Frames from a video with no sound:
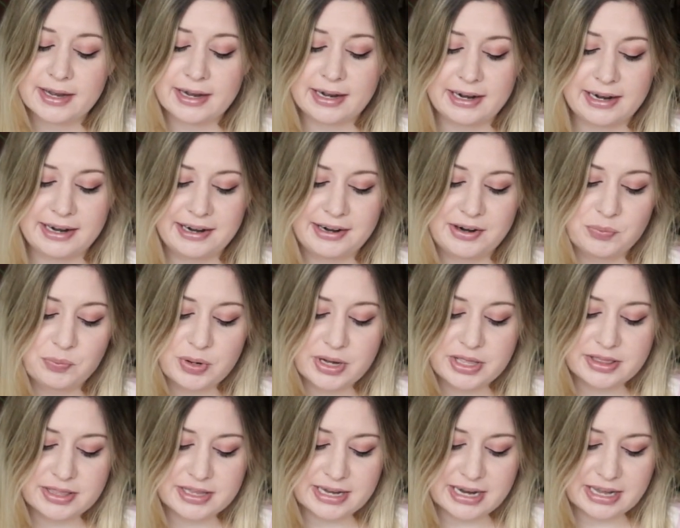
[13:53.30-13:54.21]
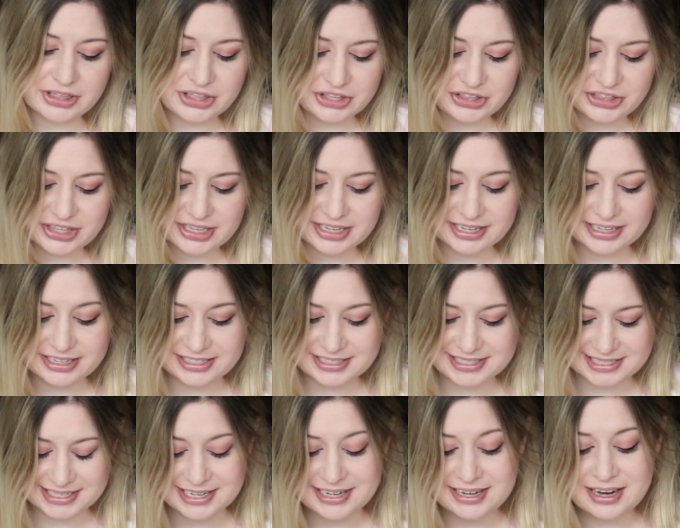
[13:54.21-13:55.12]
and the other thing
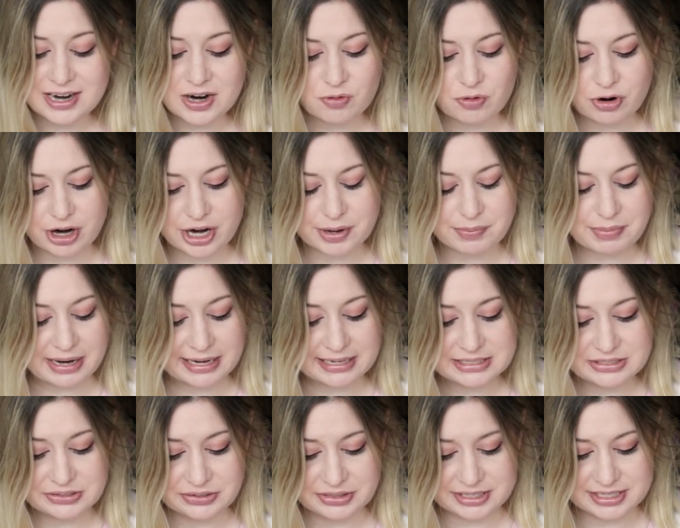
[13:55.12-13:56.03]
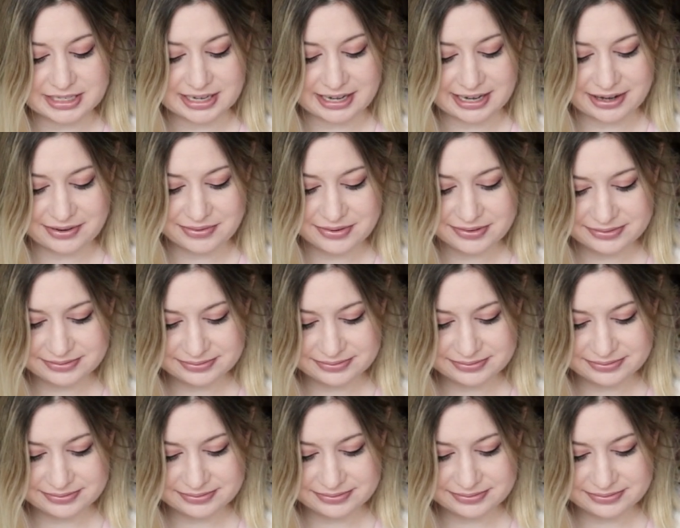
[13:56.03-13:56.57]
is wearing masks all the time.